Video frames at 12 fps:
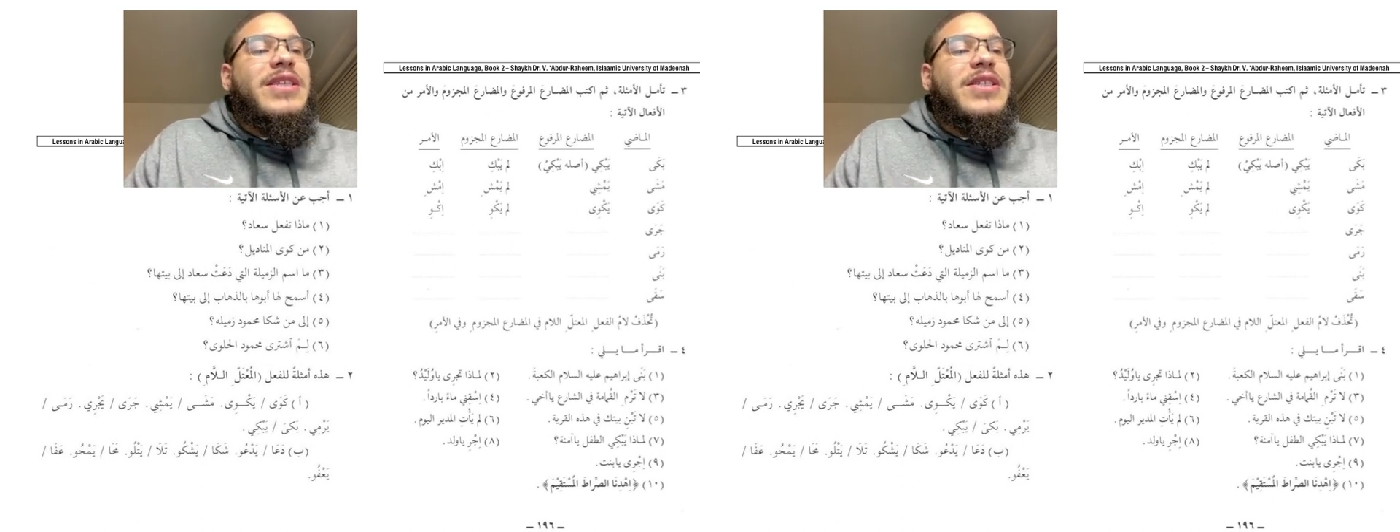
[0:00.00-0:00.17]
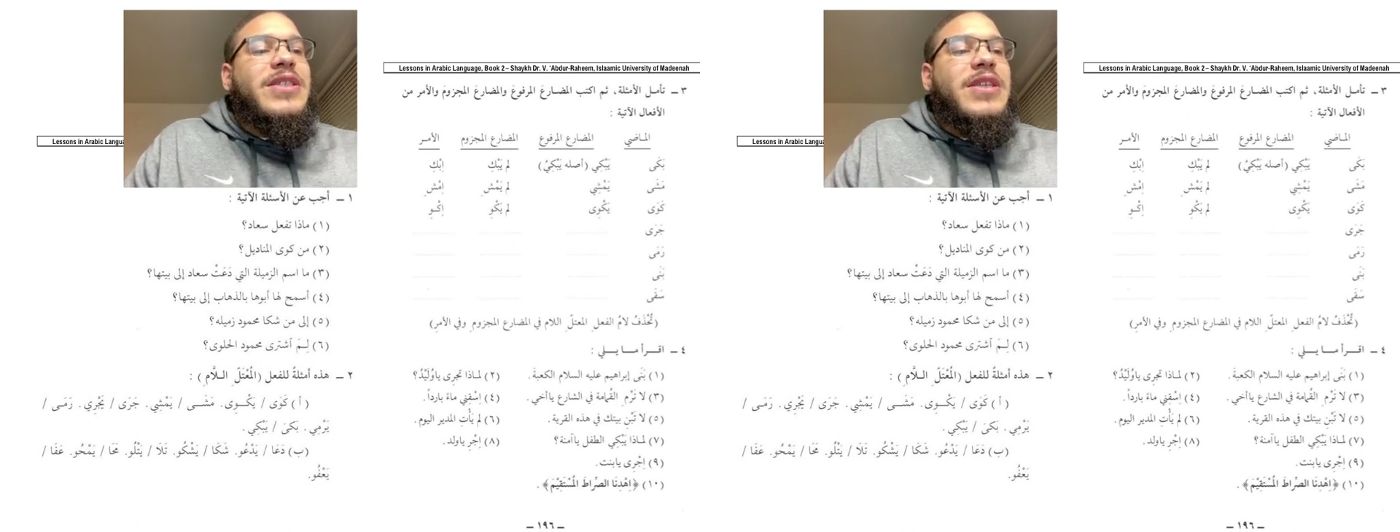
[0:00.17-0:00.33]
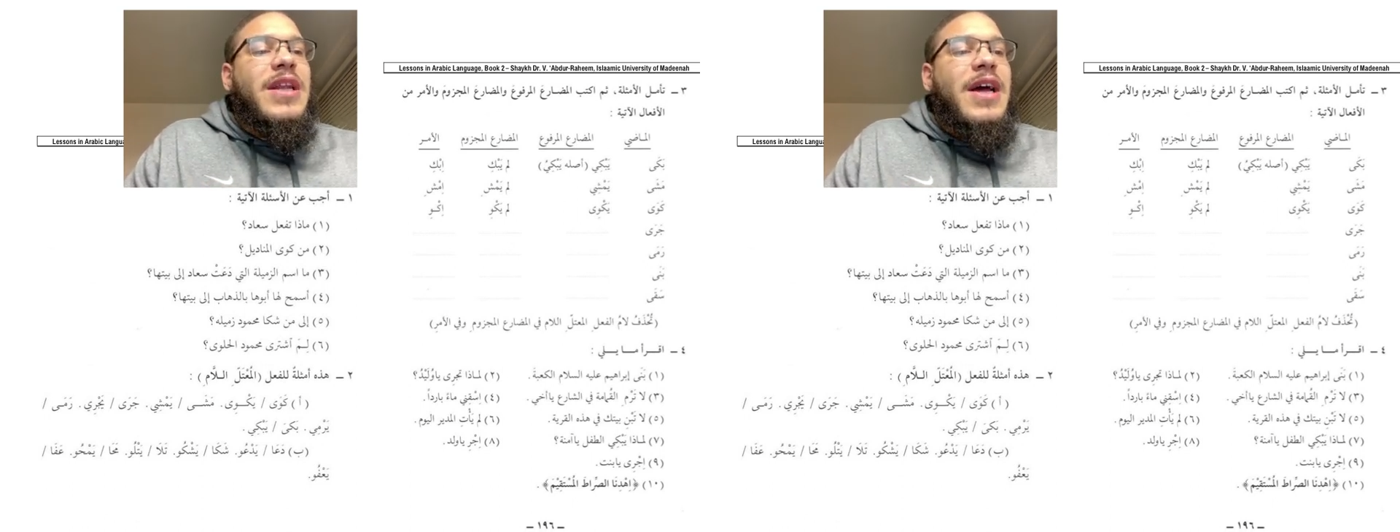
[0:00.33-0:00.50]

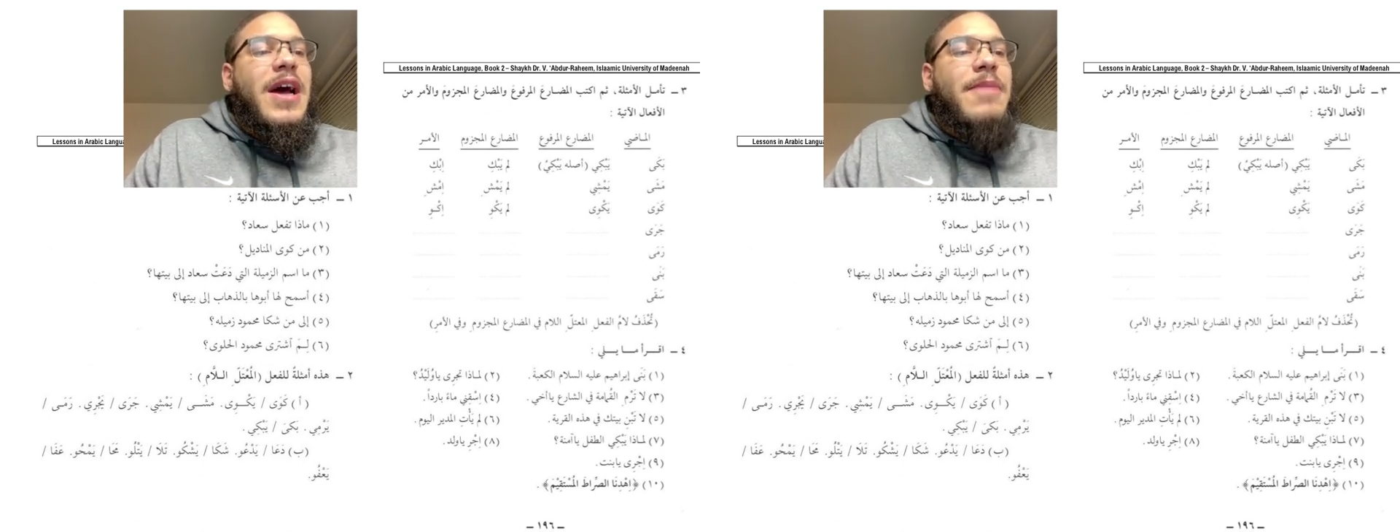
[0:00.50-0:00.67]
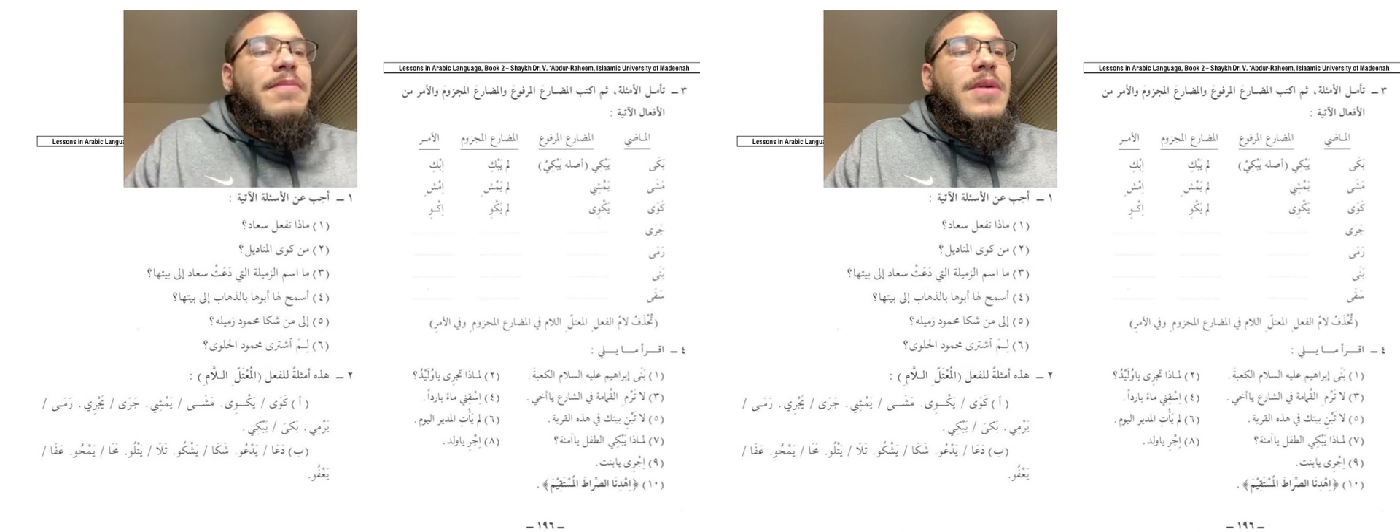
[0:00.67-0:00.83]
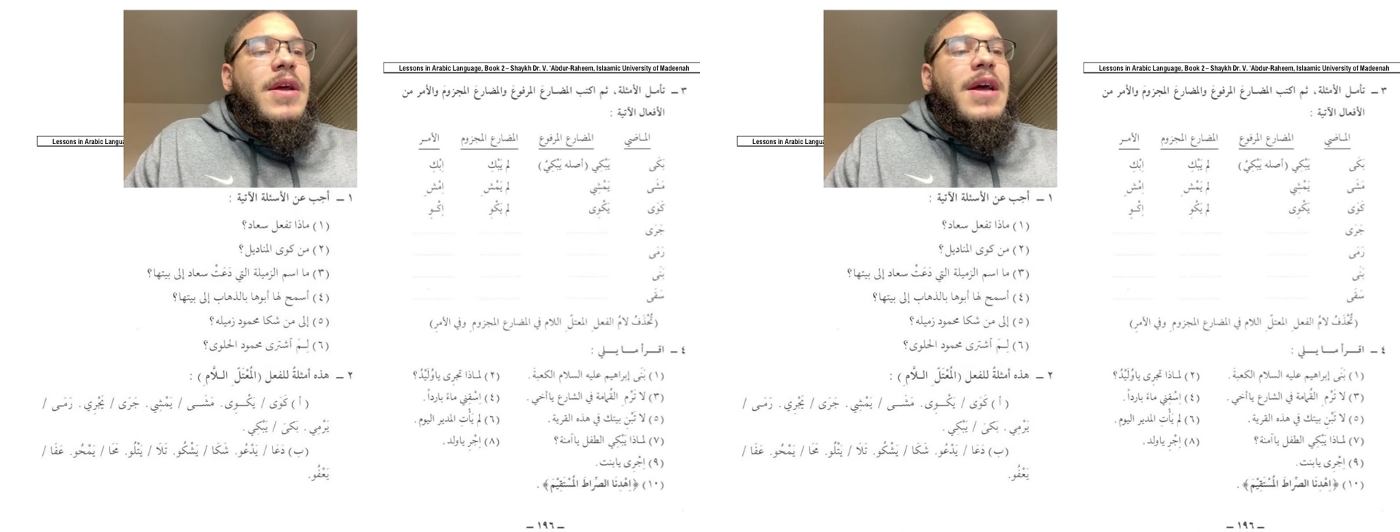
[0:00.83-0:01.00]

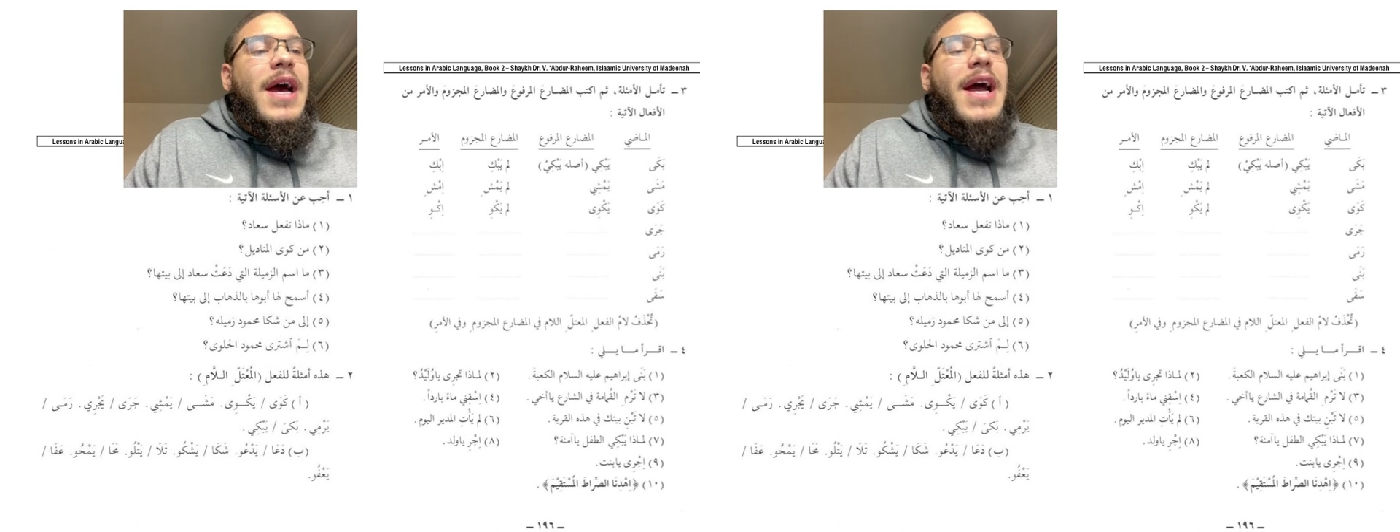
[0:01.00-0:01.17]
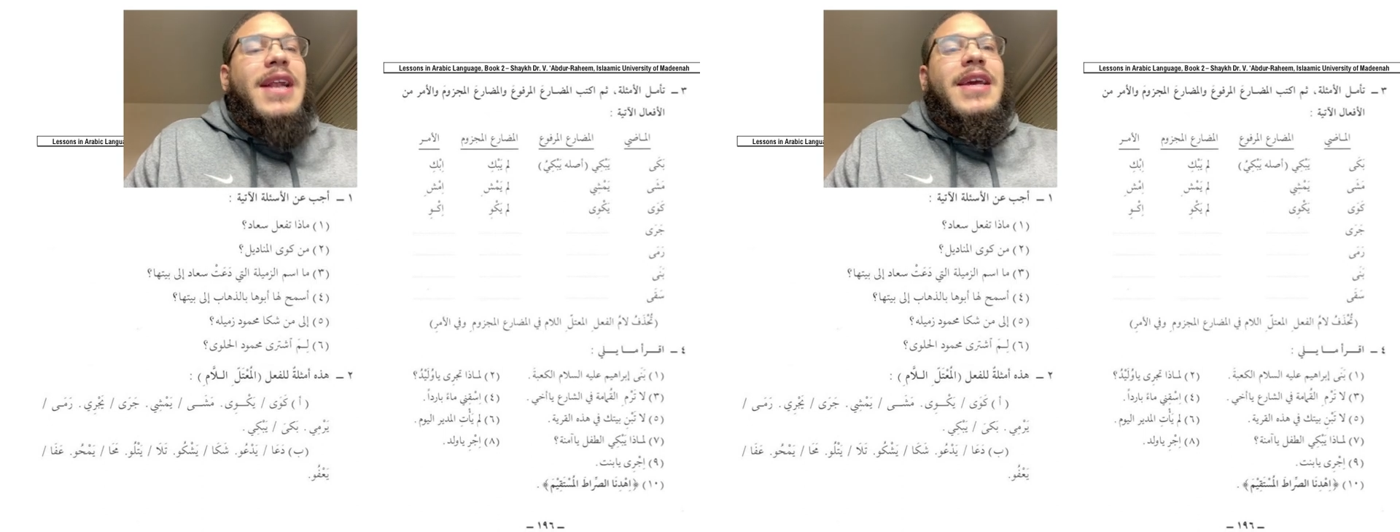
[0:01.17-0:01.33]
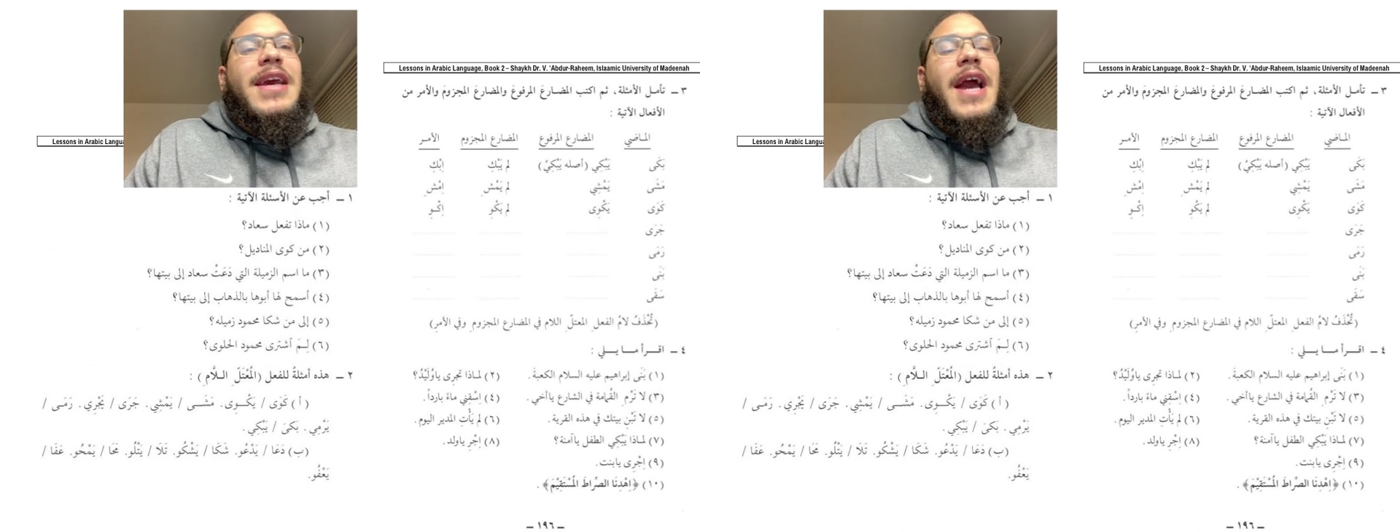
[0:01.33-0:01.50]
salam
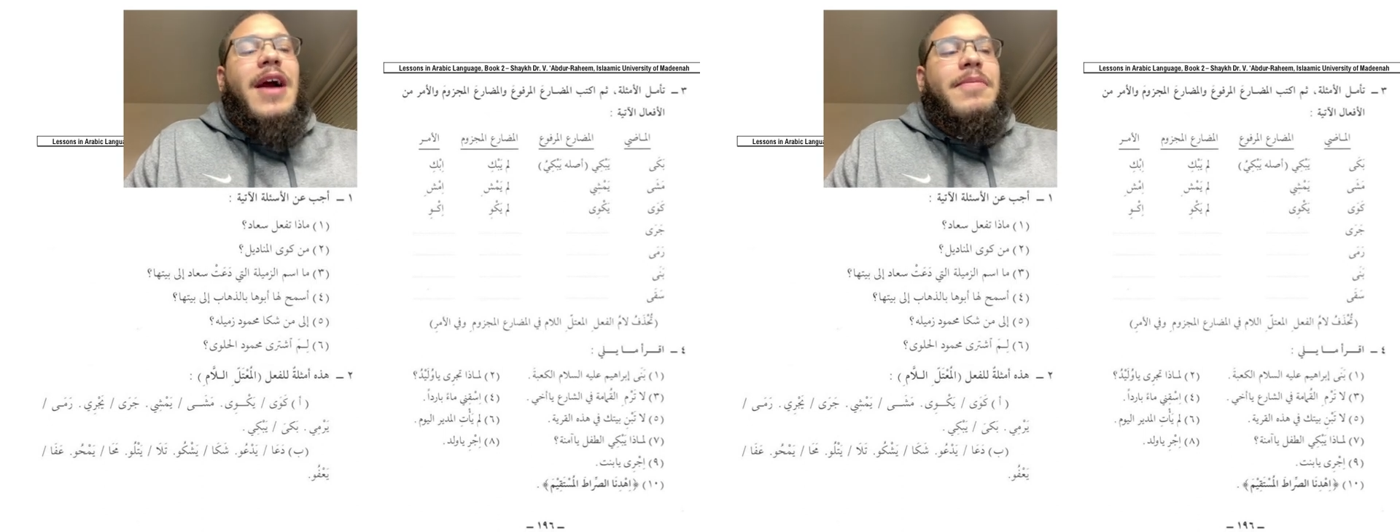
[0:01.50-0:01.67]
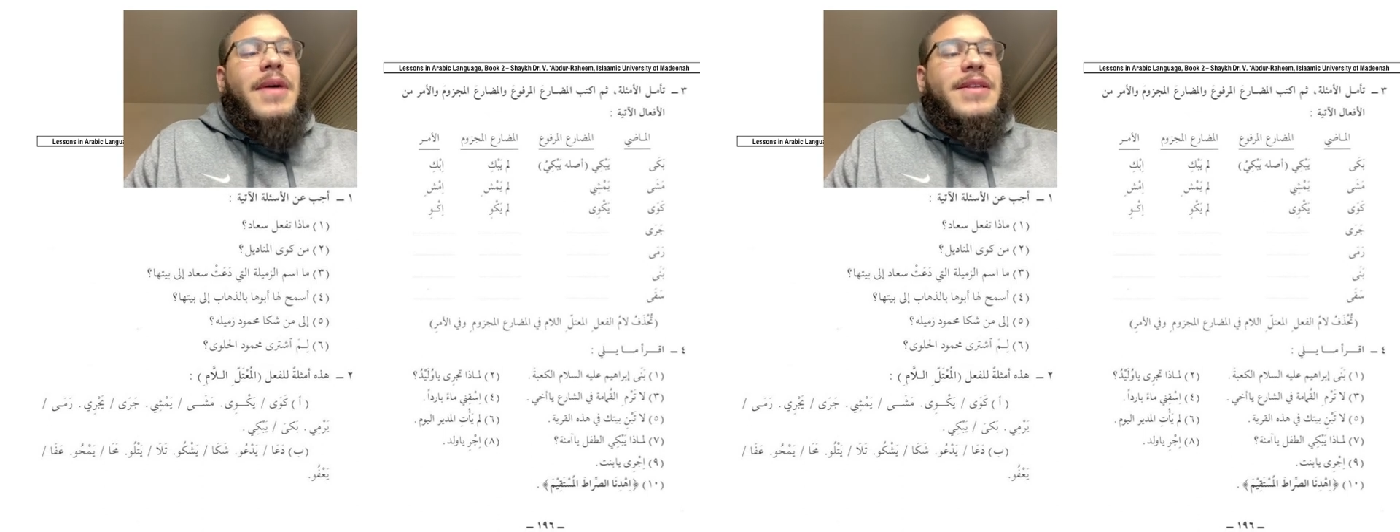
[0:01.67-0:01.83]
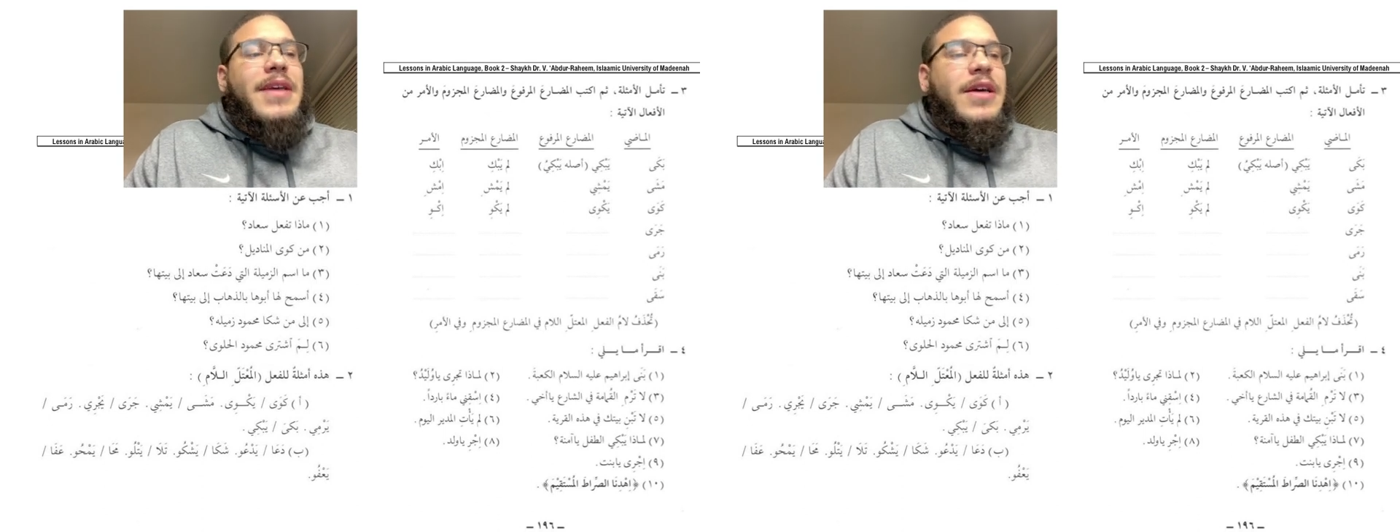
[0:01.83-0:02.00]

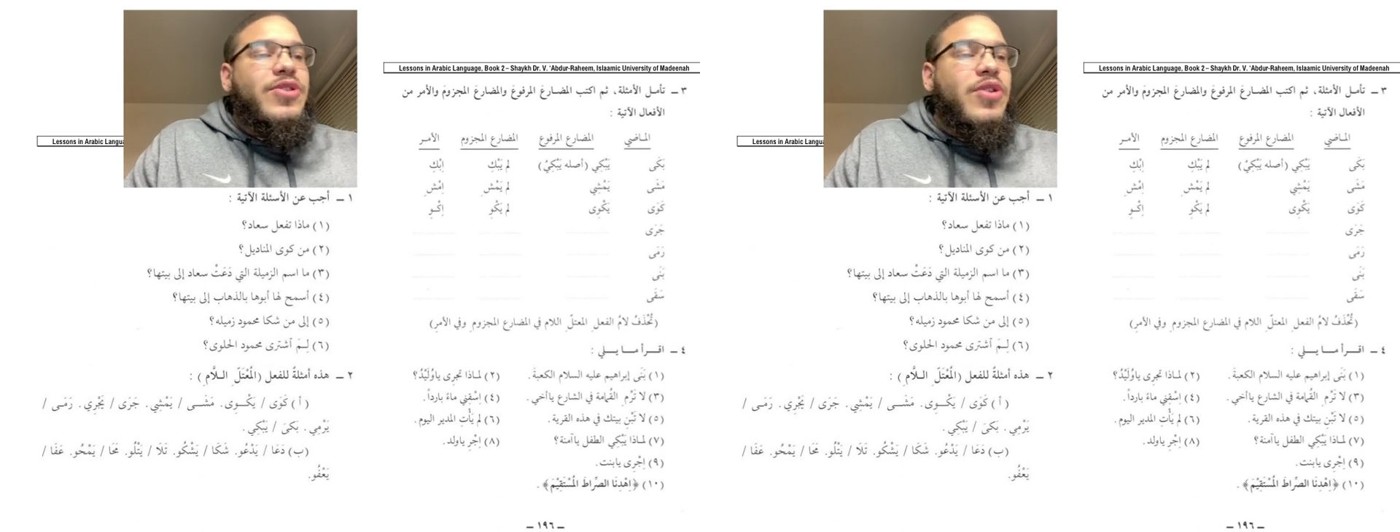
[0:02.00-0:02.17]
al-Ka'bata.